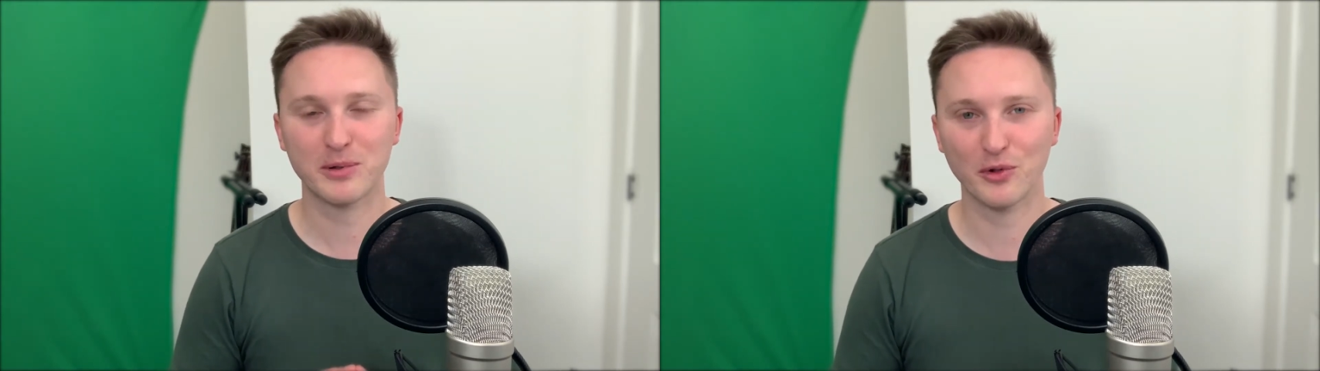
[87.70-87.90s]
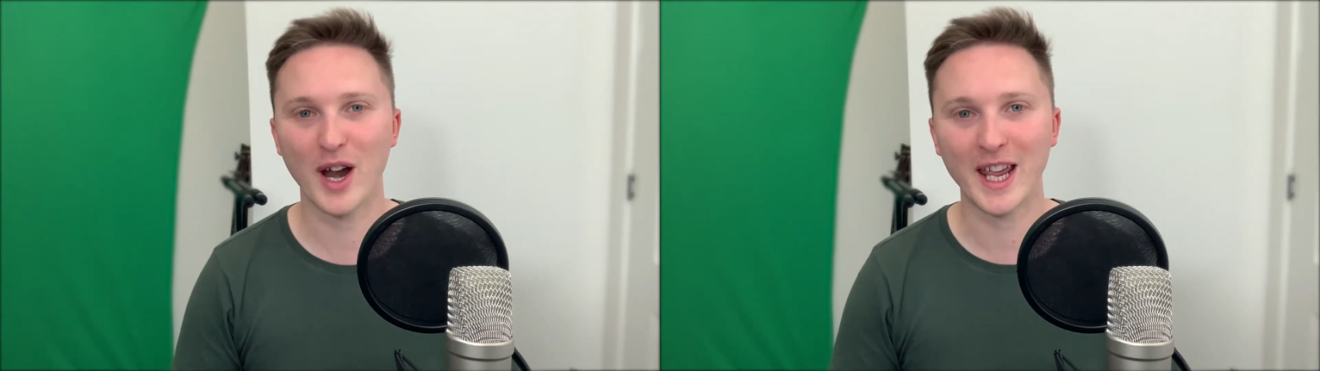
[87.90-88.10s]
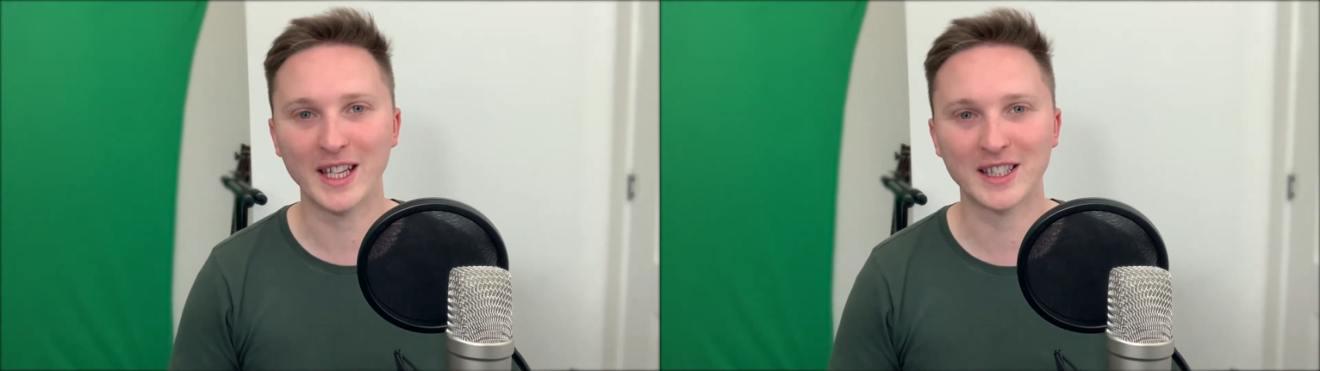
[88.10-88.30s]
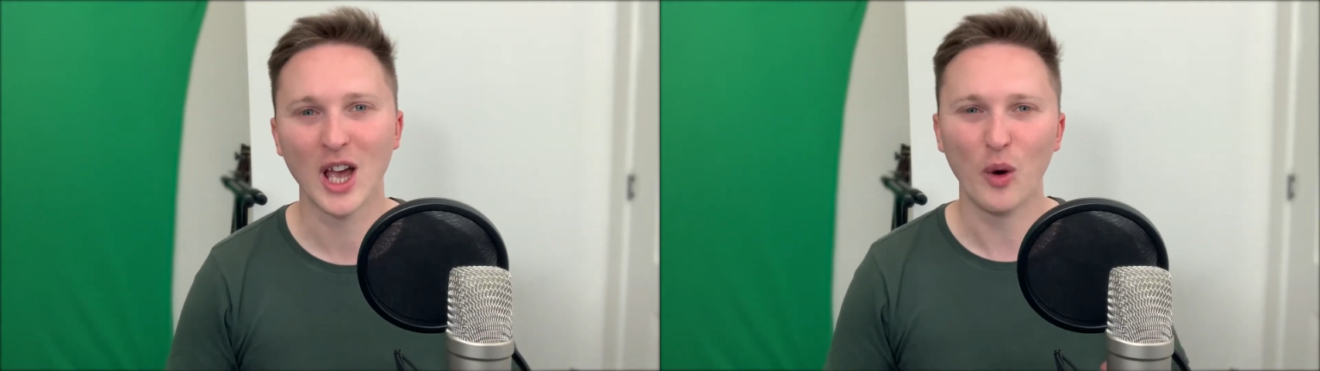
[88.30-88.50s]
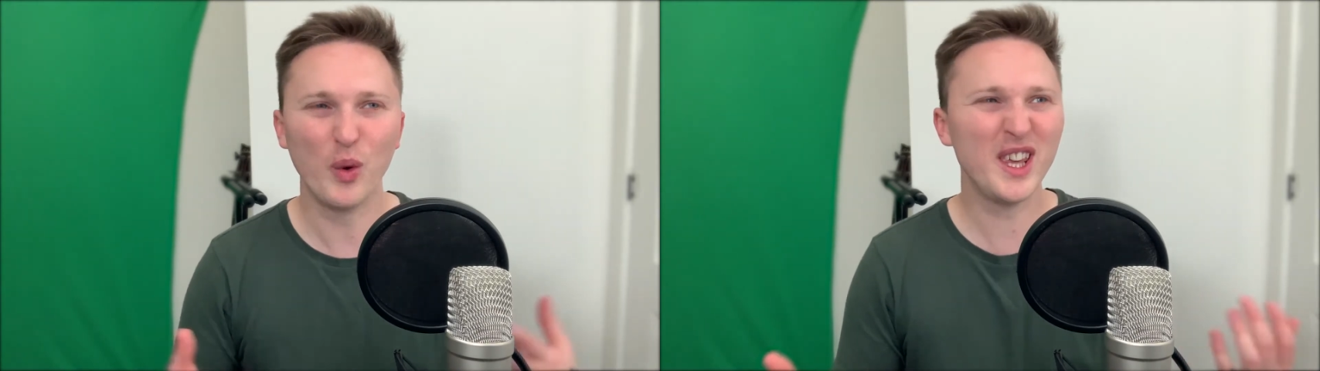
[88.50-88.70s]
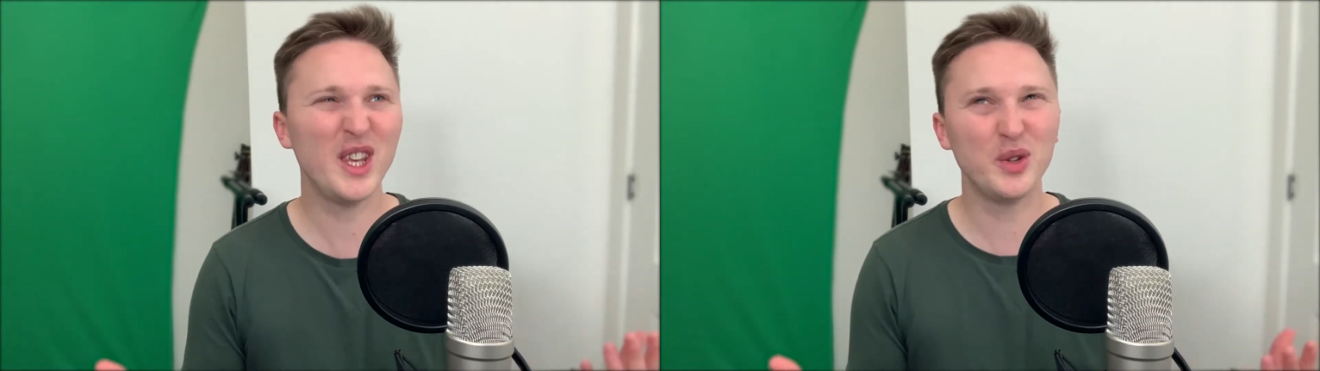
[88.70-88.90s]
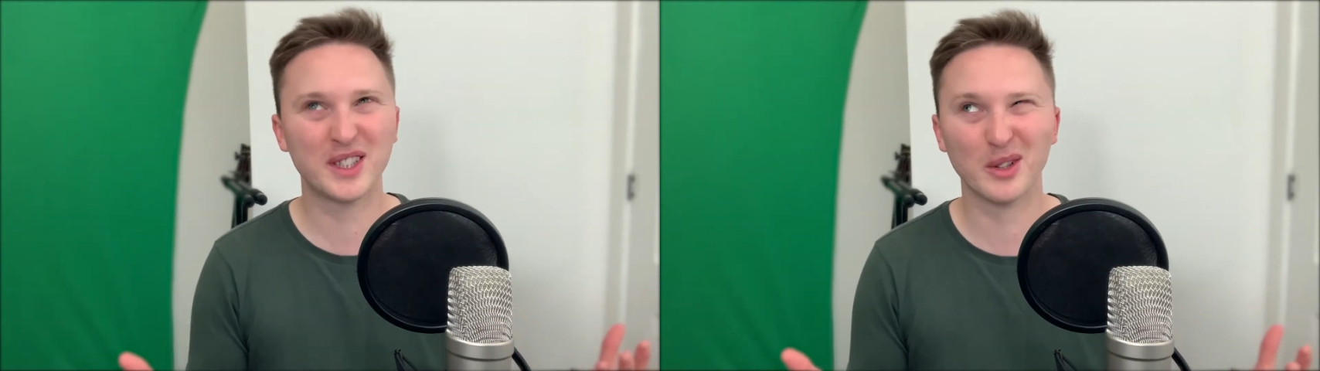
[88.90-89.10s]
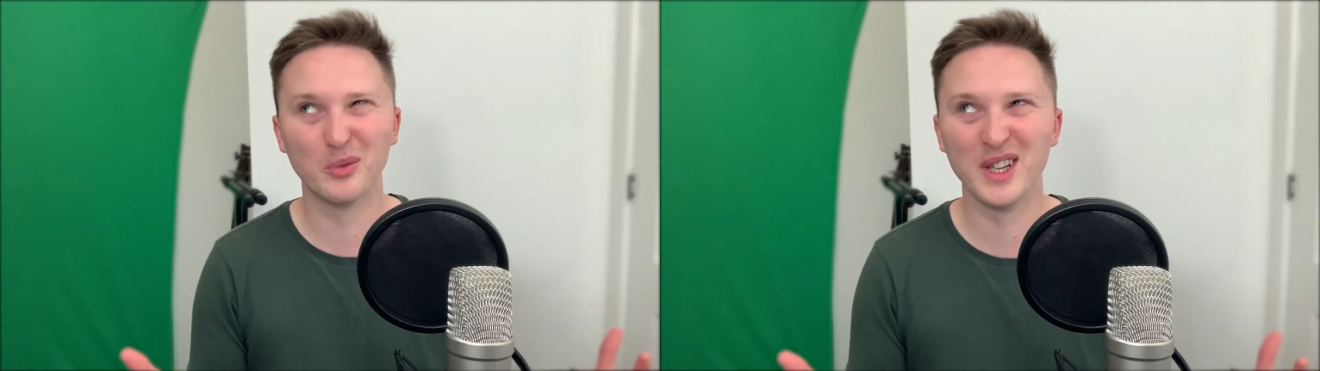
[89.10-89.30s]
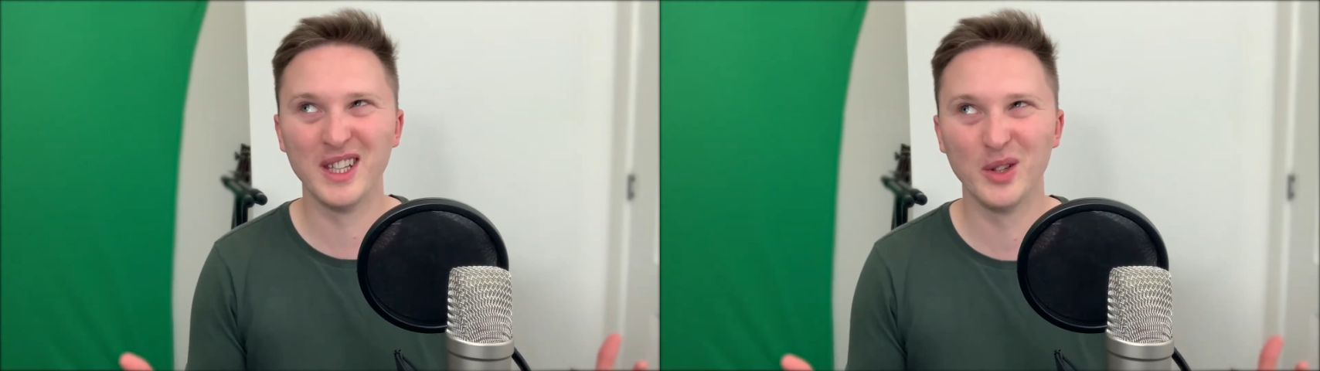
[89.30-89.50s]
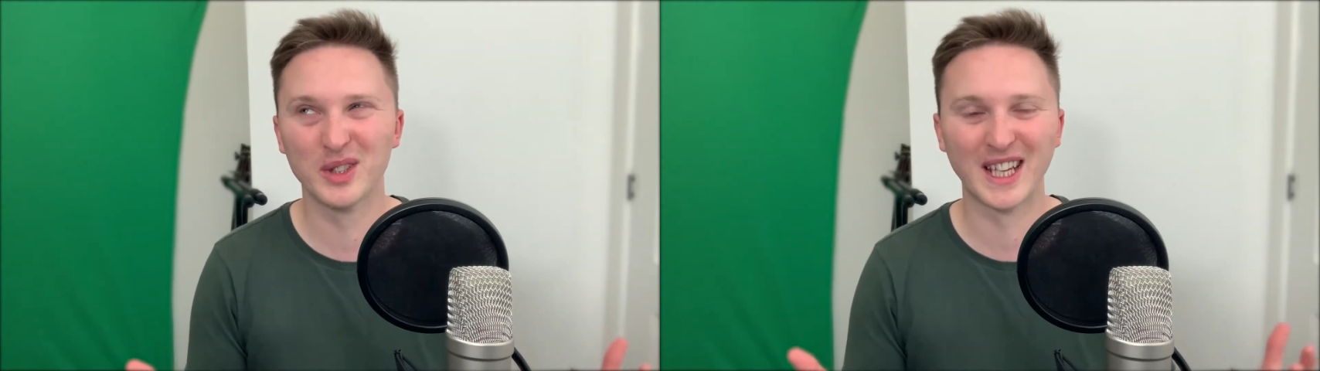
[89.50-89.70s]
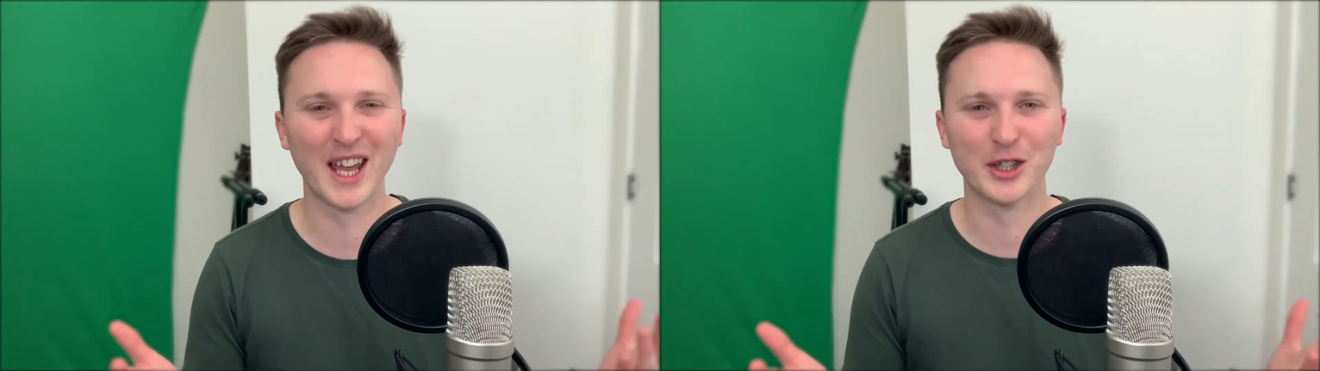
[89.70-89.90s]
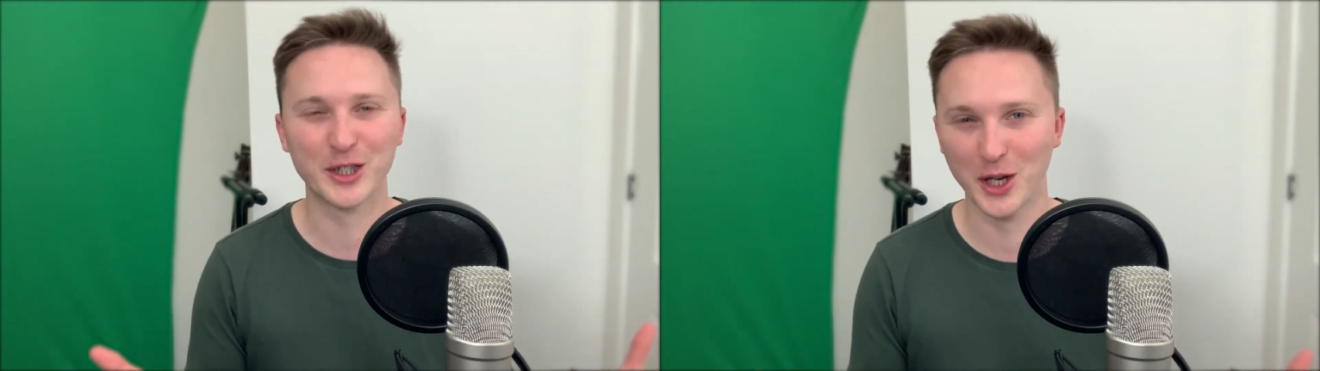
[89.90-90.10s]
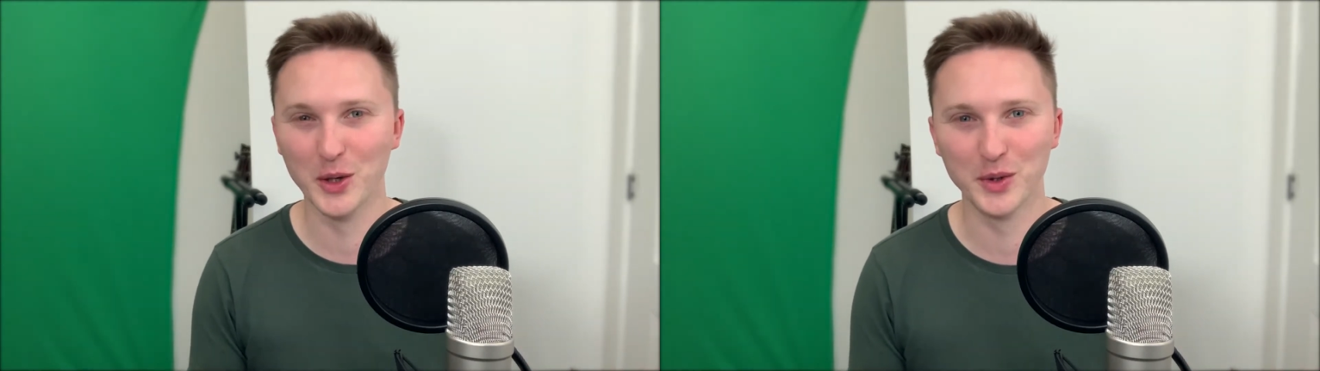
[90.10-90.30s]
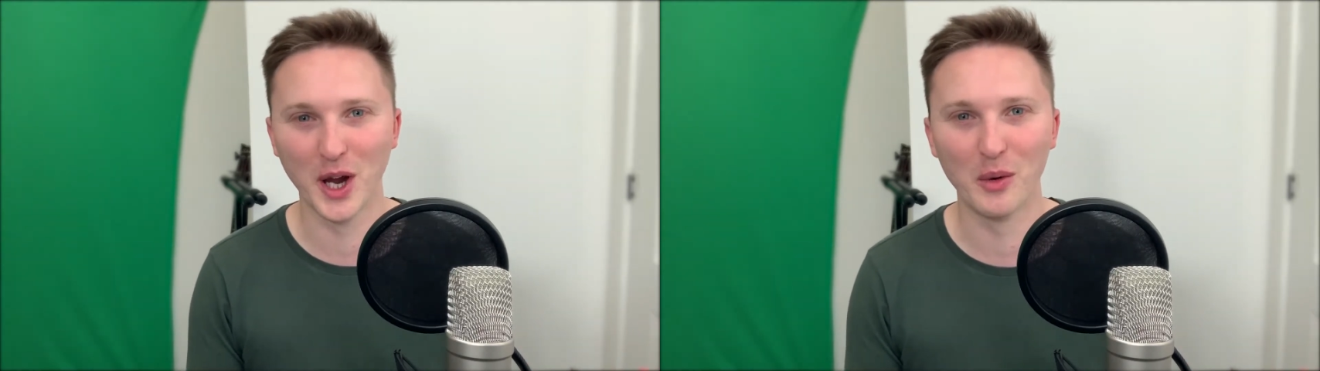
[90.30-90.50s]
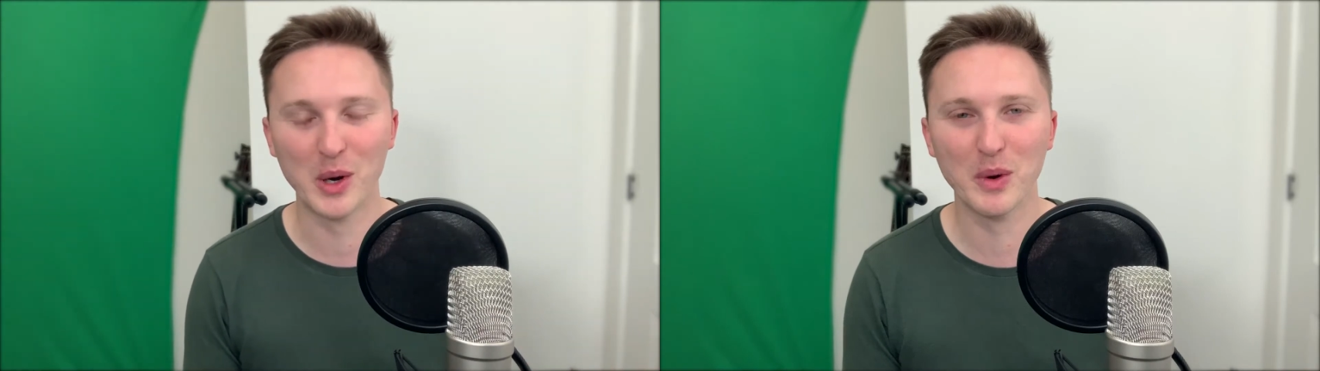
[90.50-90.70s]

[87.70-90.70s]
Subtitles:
praise. We use kind of 2, don't we?